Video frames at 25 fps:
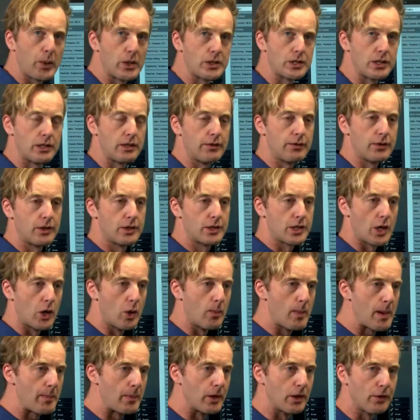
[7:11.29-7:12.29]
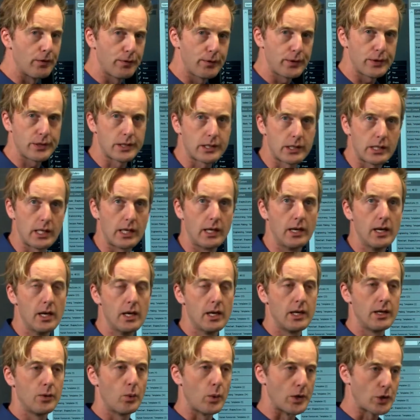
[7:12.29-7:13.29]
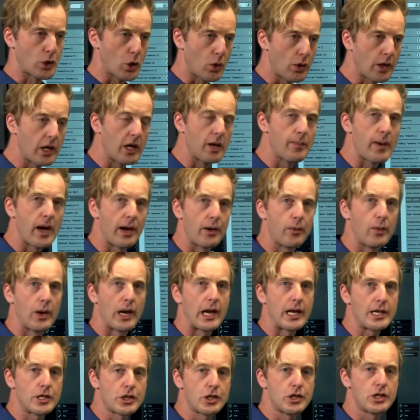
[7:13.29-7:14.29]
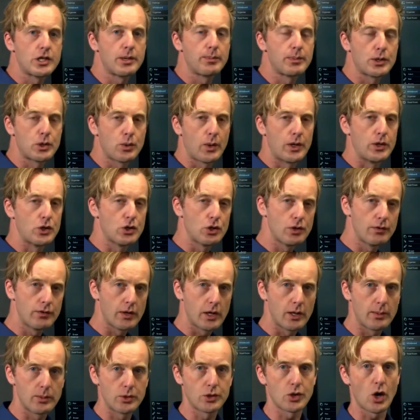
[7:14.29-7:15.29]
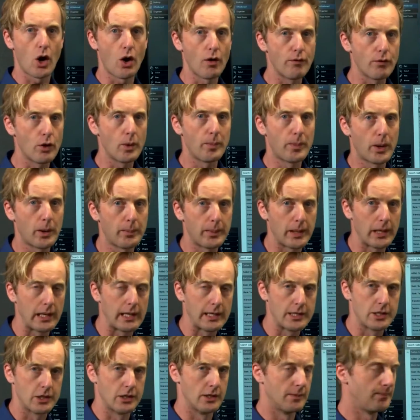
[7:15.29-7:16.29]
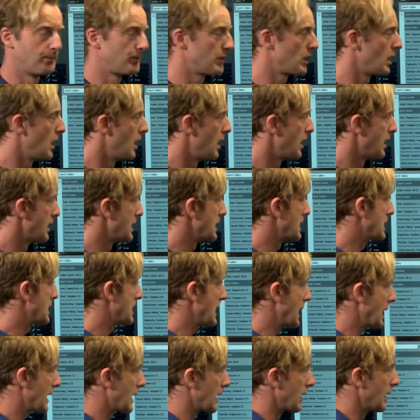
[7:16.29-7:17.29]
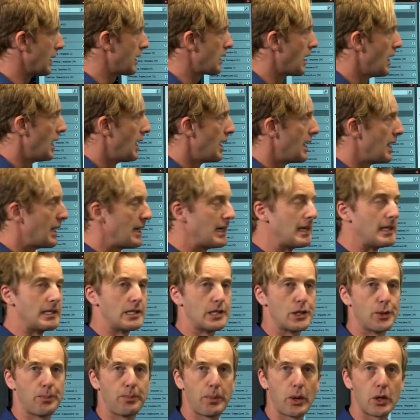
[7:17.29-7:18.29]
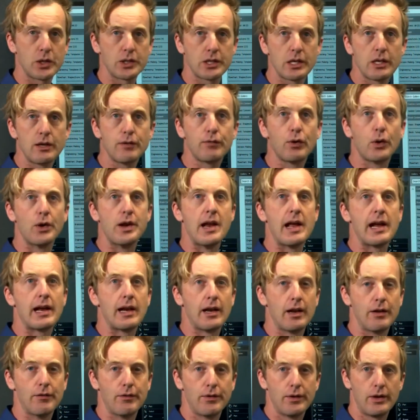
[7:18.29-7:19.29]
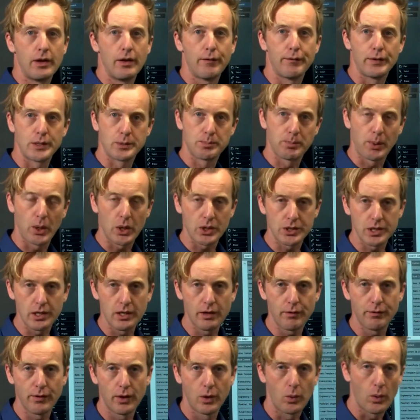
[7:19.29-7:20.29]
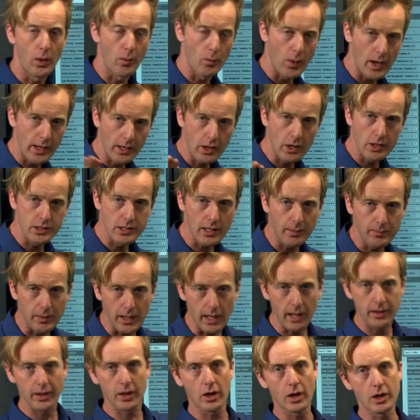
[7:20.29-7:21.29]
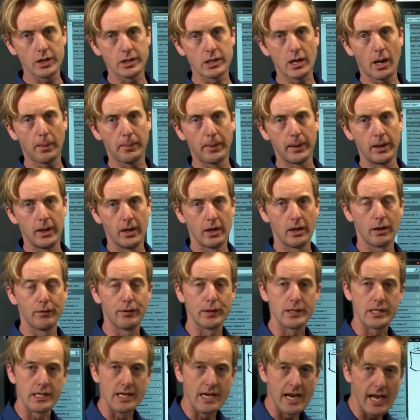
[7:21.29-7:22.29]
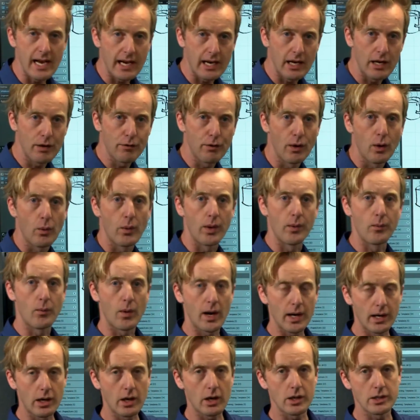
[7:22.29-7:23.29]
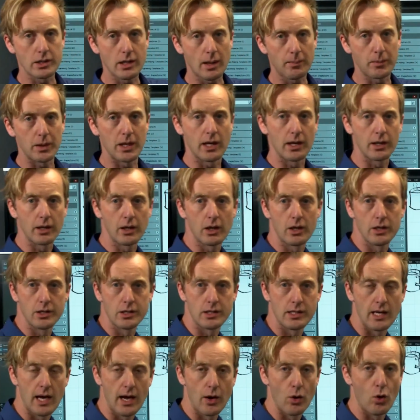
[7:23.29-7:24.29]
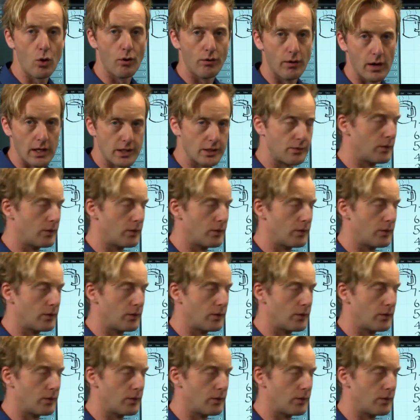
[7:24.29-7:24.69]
So remember, the first thing, we're talking about a relationship between 2 variables over a population. The second is the positive or negative. If it's positive, when one goes up, the other goes up. If it's negative, when one goes up, the other goes down, or vice versa.